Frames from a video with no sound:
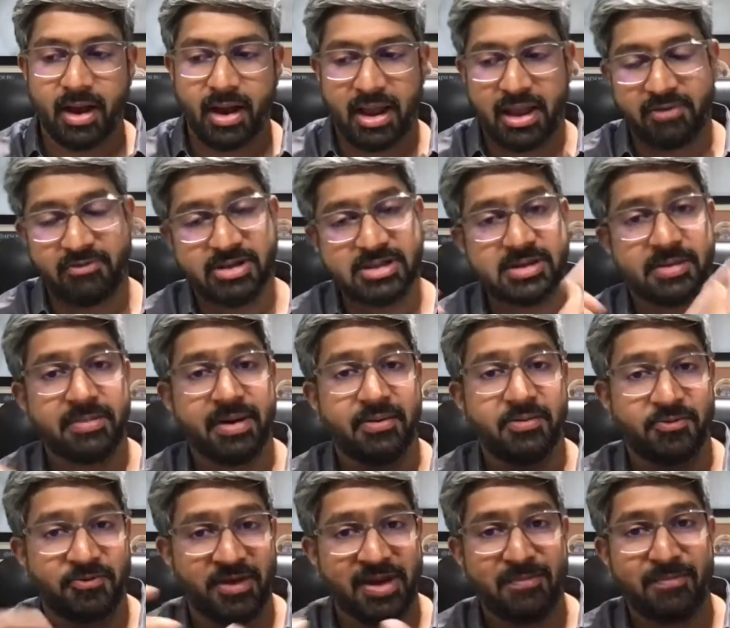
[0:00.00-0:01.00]
Even
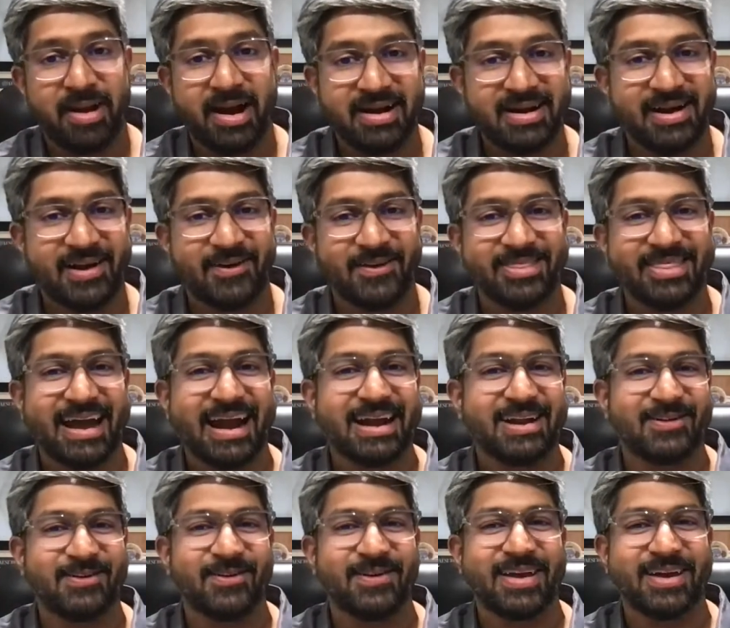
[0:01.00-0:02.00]
sometimes we blunder on that,
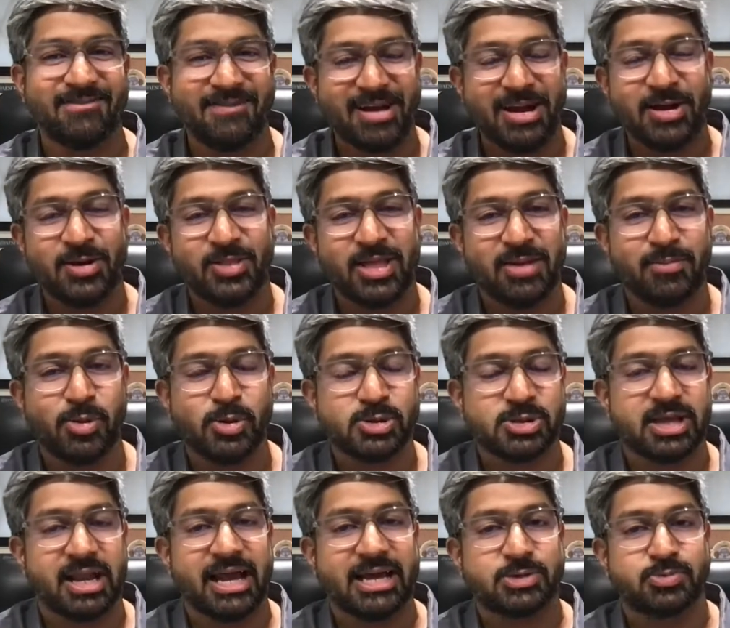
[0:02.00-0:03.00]
giving into the
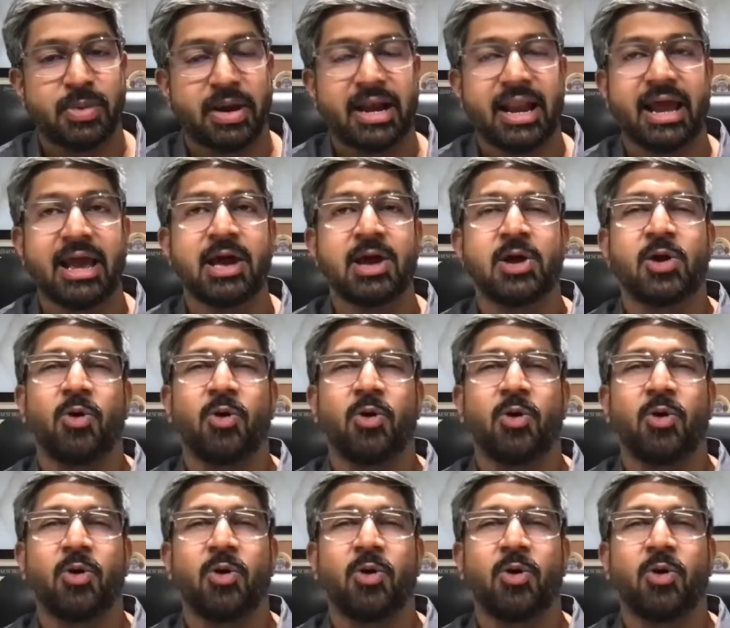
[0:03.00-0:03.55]
emotional aspect, like,